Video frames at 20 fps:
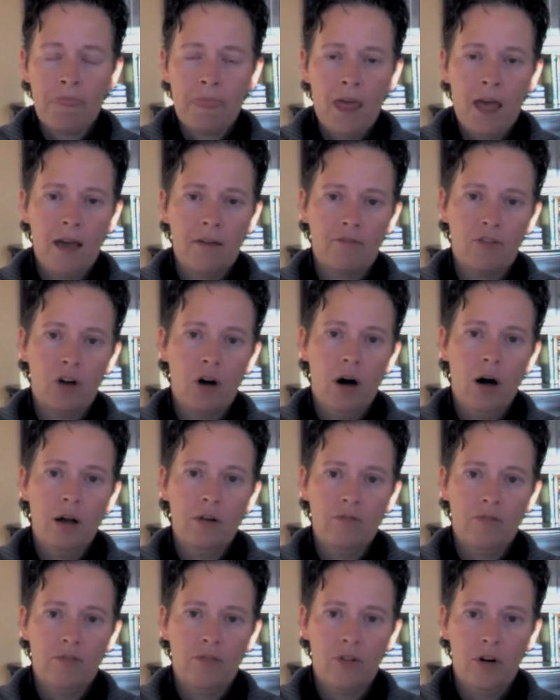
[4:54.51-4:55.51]
have
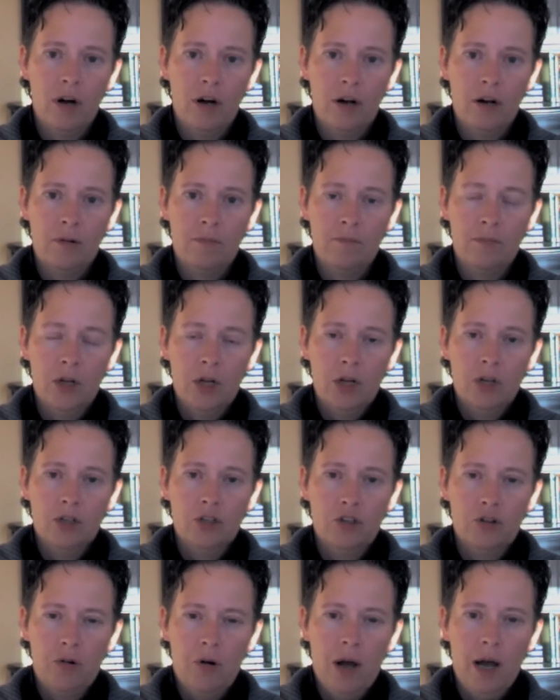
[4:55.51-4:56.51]
gone from
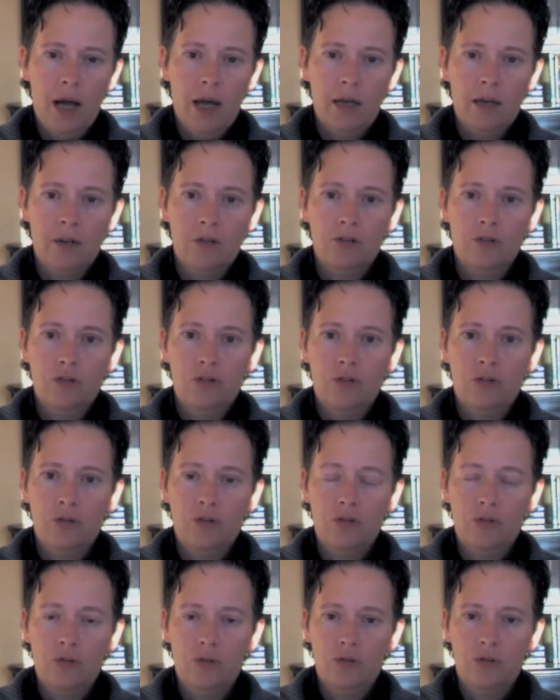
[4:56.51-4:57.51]
trying
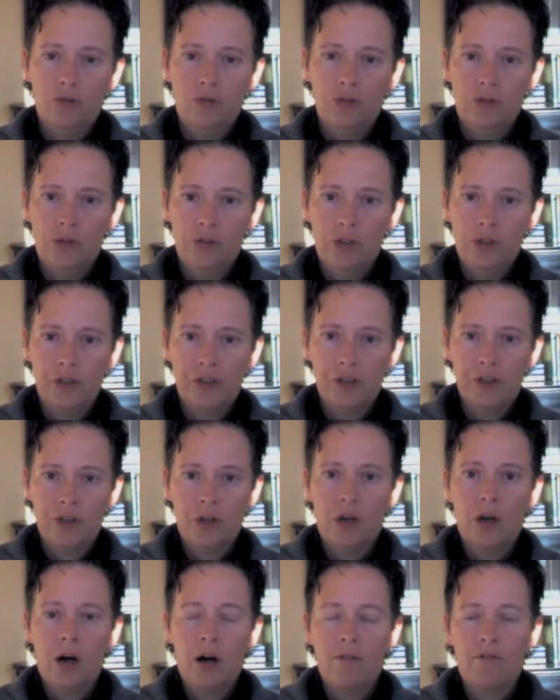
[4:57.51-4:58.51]
to
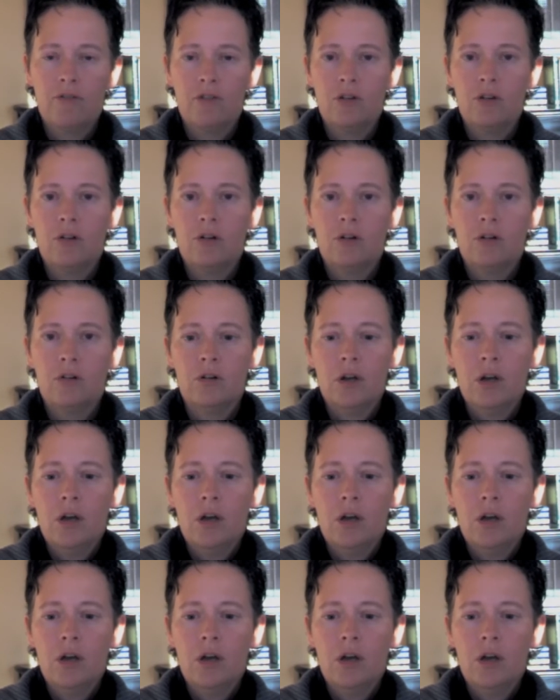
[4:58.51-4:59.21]
discover